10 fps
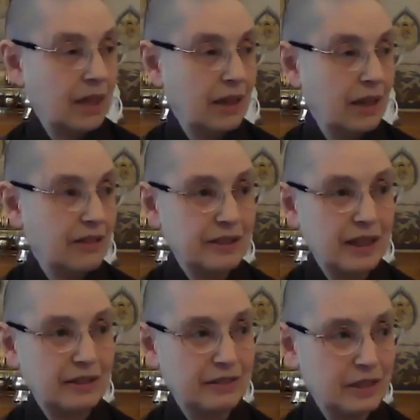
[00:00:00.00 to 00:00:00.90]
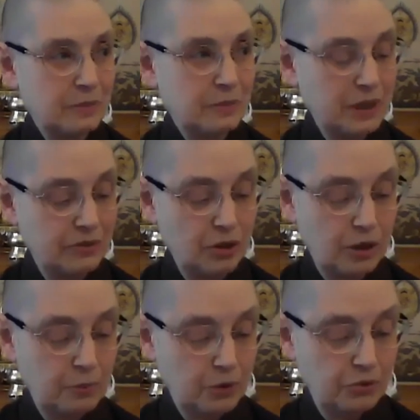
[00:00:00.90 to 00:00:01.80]
I find that to be a very
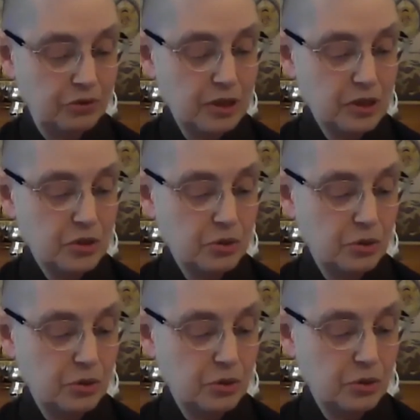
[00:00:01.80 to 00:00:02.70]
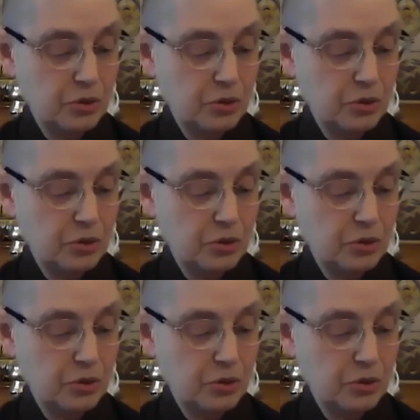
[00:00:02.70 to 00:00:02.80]
moving story.